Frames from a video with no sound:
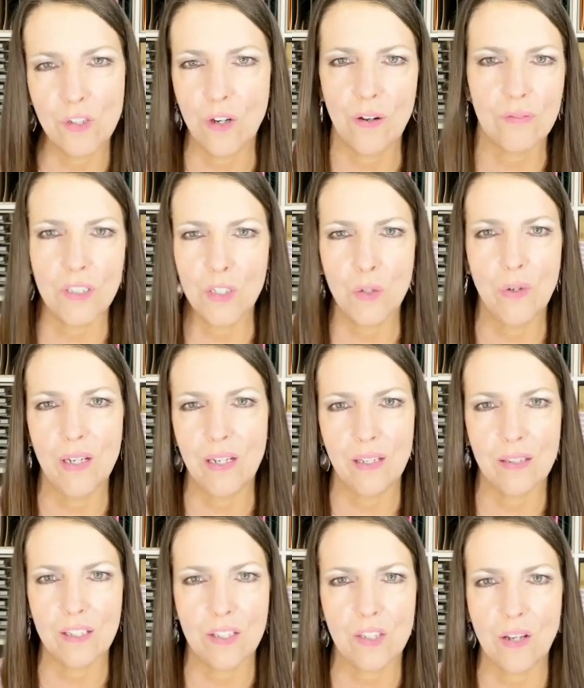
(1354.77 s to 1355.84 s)
You don't have to do any
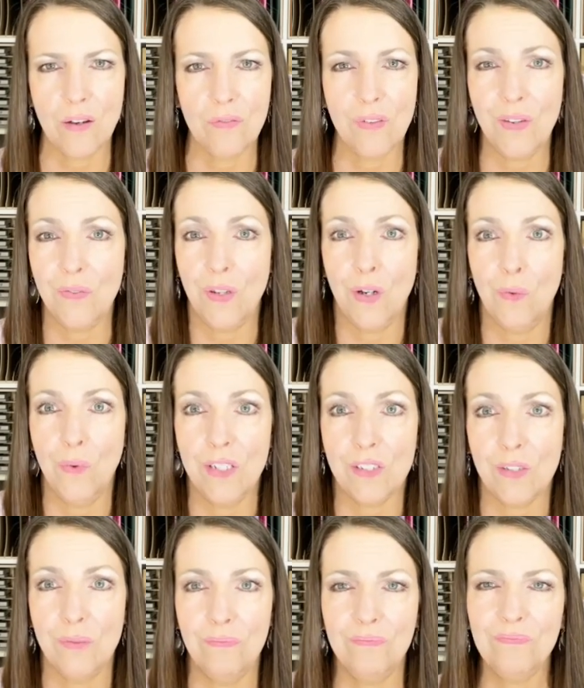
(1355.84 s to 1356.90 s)
of this stuff if you don't want
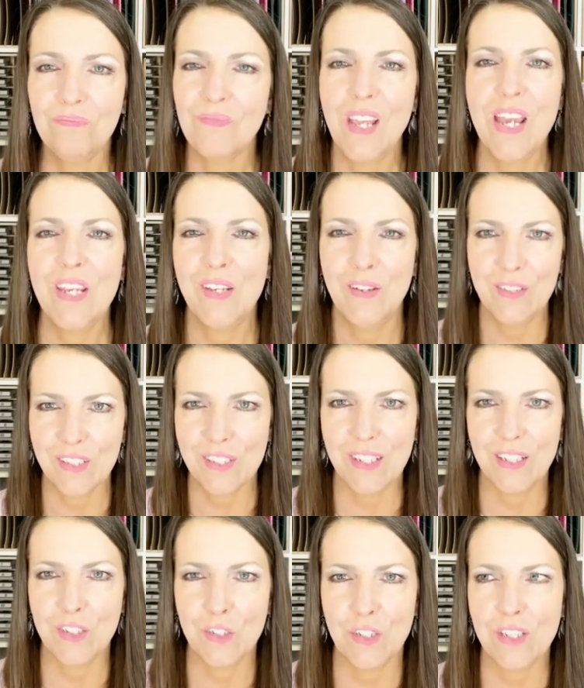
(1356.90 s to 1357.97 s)
to. You can just
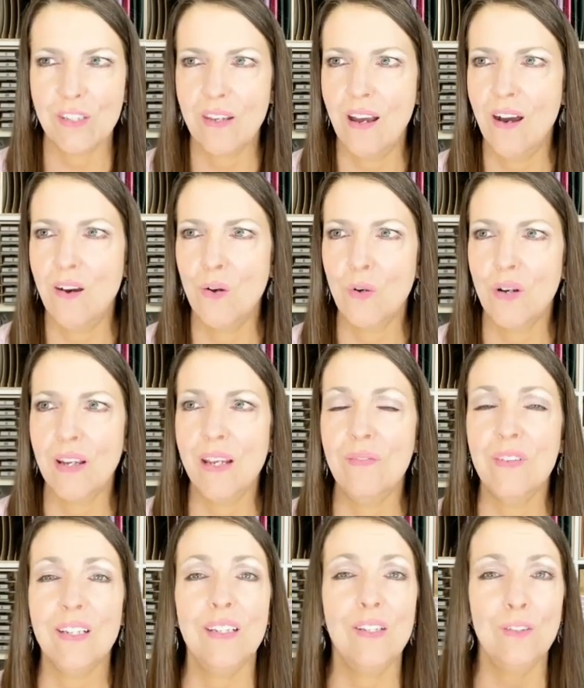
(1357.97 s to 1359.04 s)
get your discount or
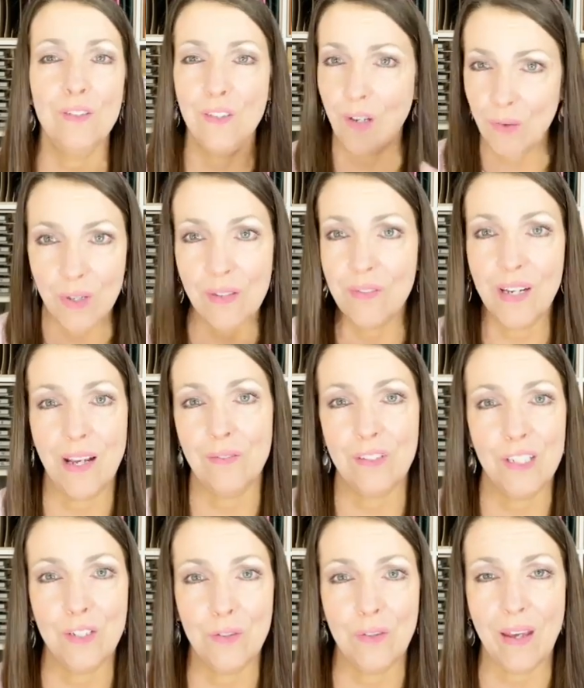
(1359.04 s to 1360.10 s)
even you don't even have
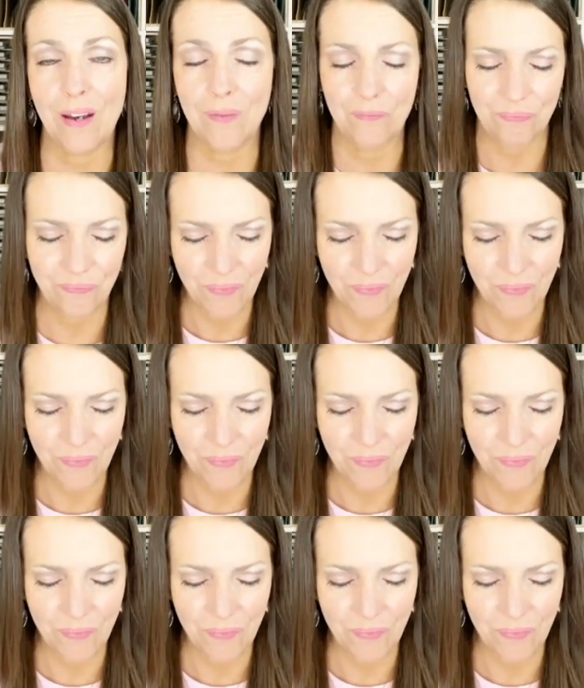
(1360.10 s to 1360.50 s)
to do that.